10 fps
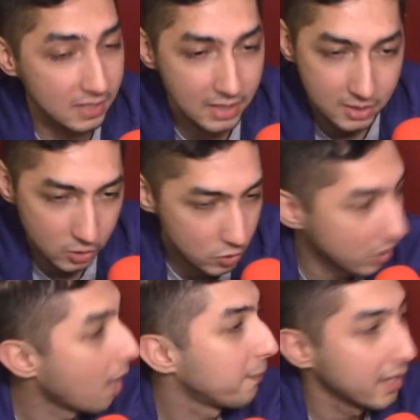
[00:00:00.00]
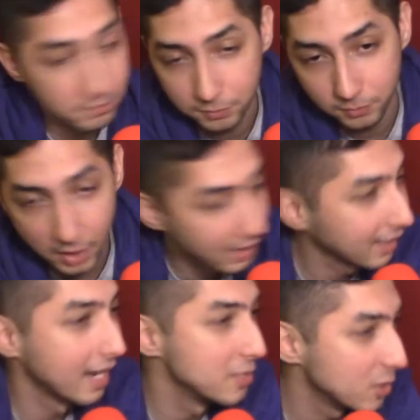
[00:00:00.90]
needs to drop that fucking
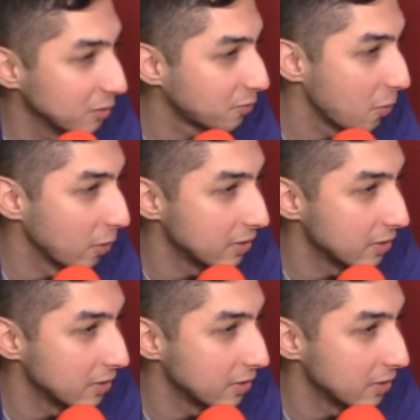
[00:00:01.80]
engine, of course.